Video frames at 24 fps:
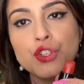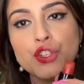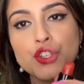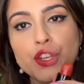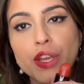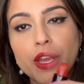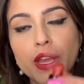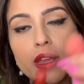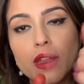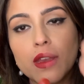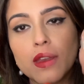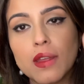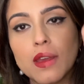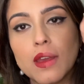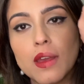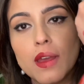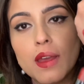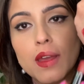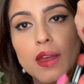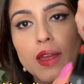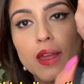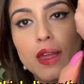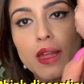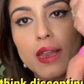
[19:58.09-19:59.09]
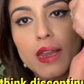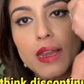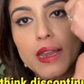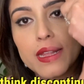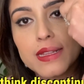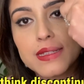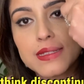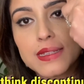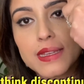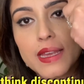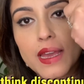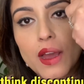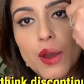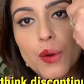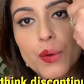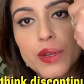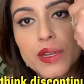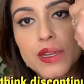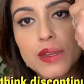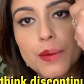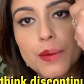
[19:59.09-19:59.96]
shade. Let's see how it